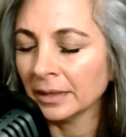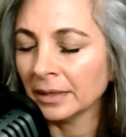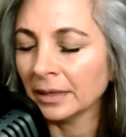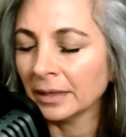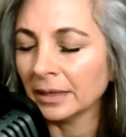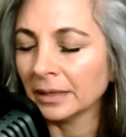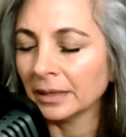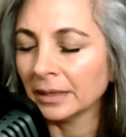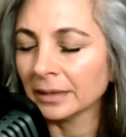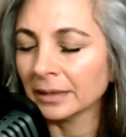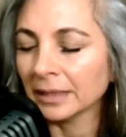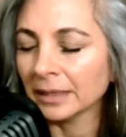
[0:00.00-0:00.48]

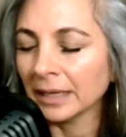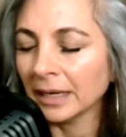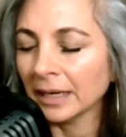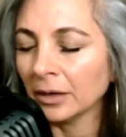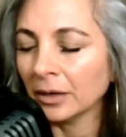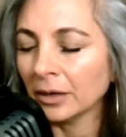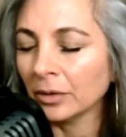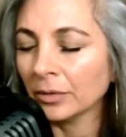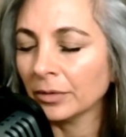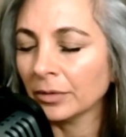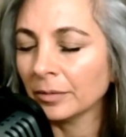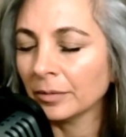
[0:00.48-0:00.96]

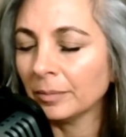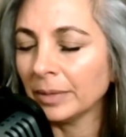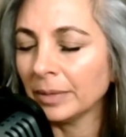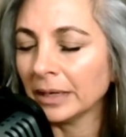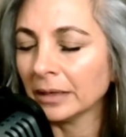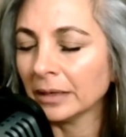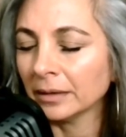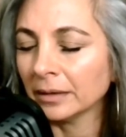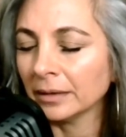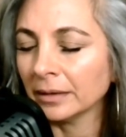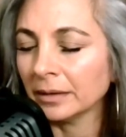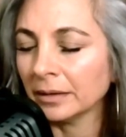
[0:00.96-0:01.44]
Allow the
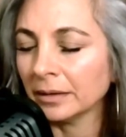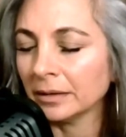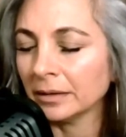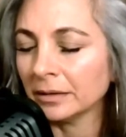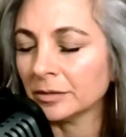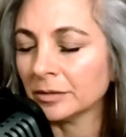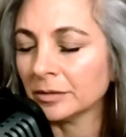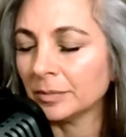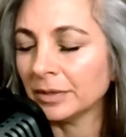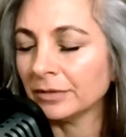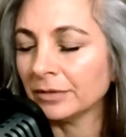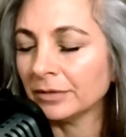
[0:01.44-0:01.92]
belly
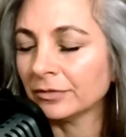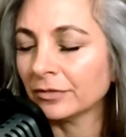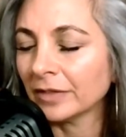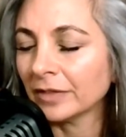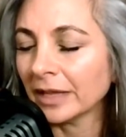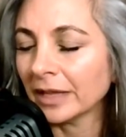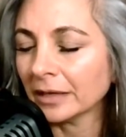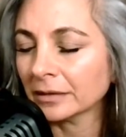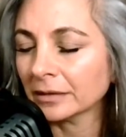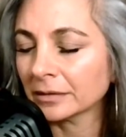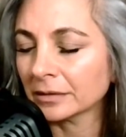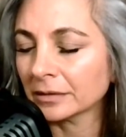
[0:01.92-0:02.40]
to be
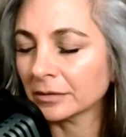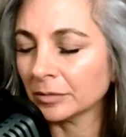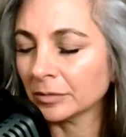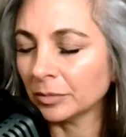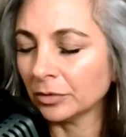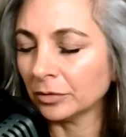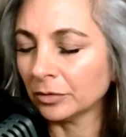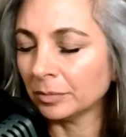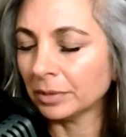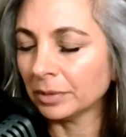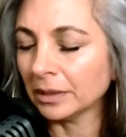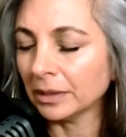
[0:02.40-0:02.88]

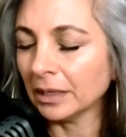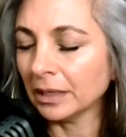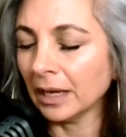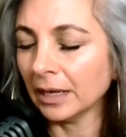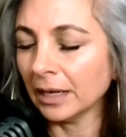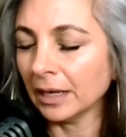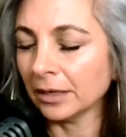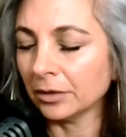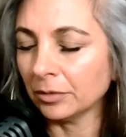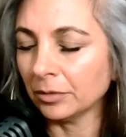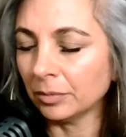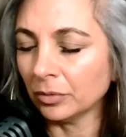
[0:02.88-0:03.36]
flexible,
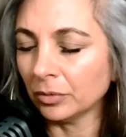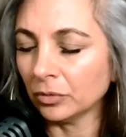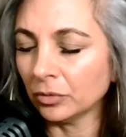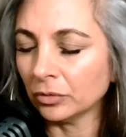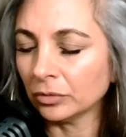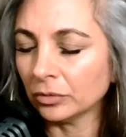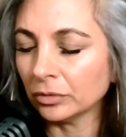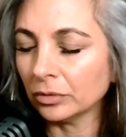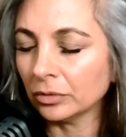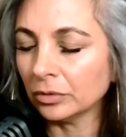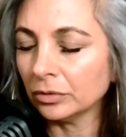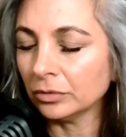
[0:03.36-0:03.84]

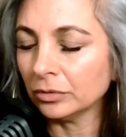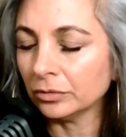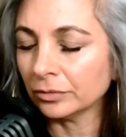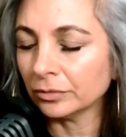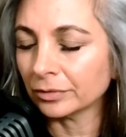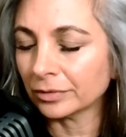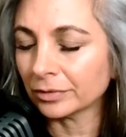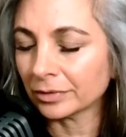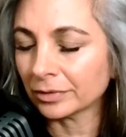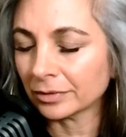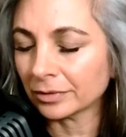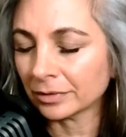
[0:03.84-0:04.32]
pliable,
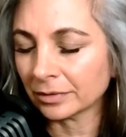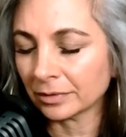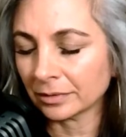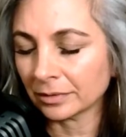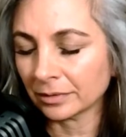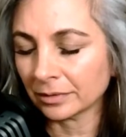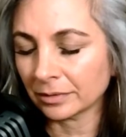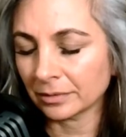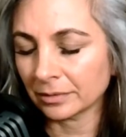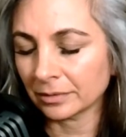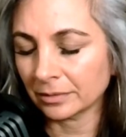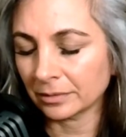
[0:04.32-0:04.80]

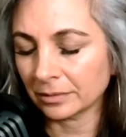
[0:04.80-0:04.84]
loose.